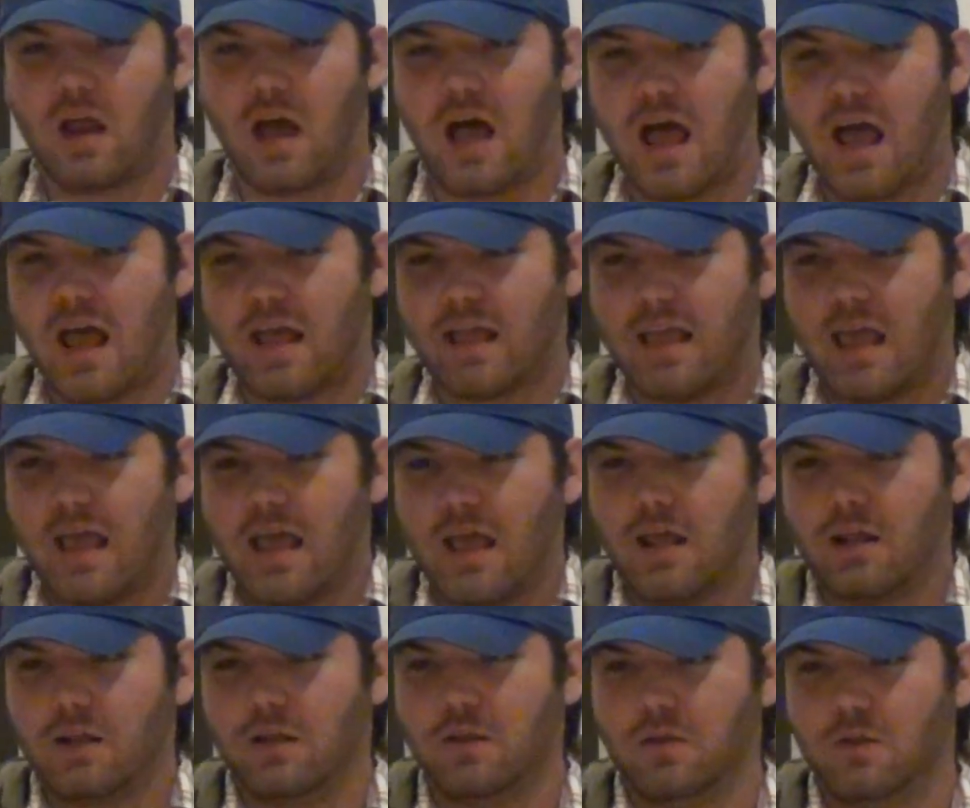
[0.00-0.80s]
I
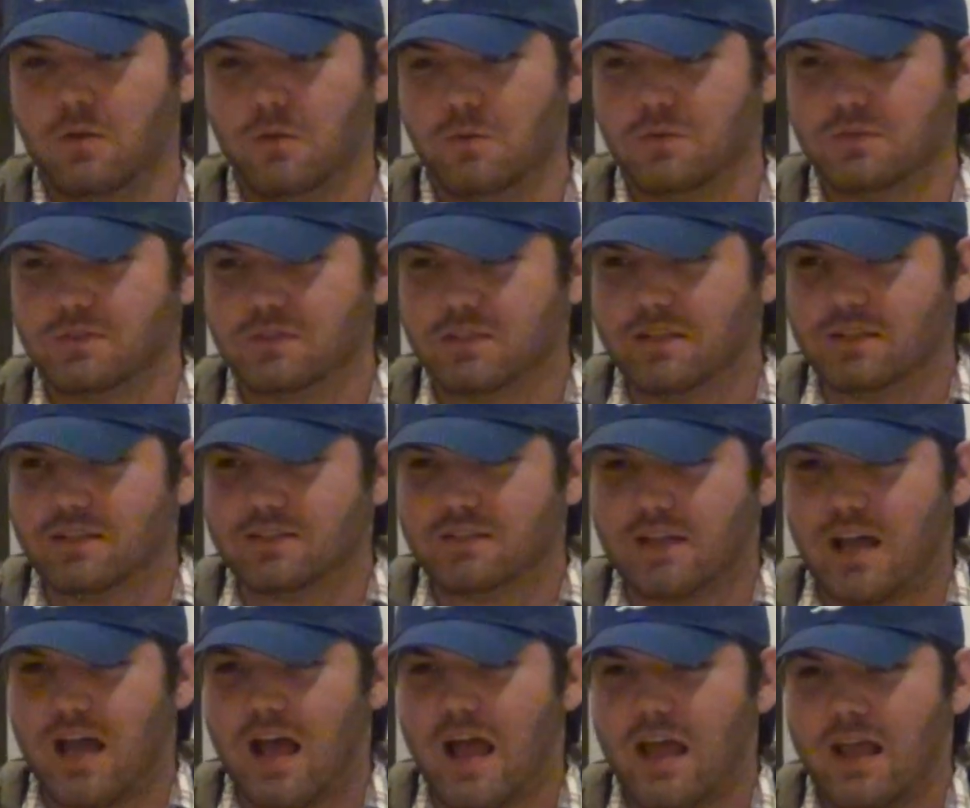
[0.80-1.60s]
can't use
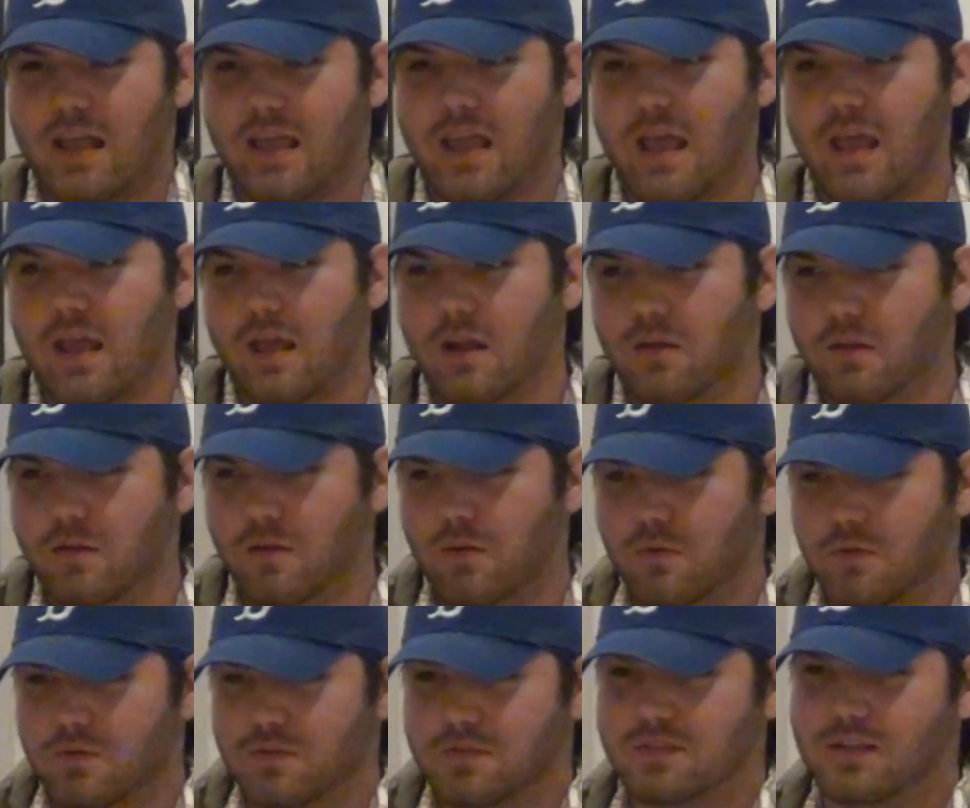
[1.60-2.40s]
this, I can't
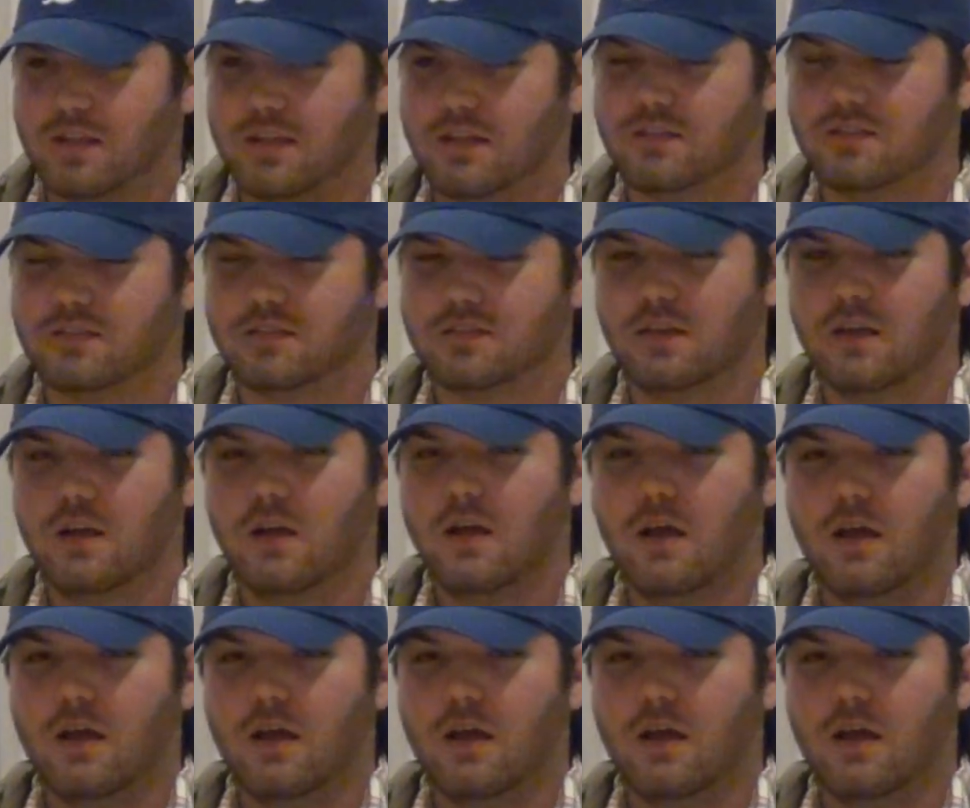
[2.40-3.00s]
use this.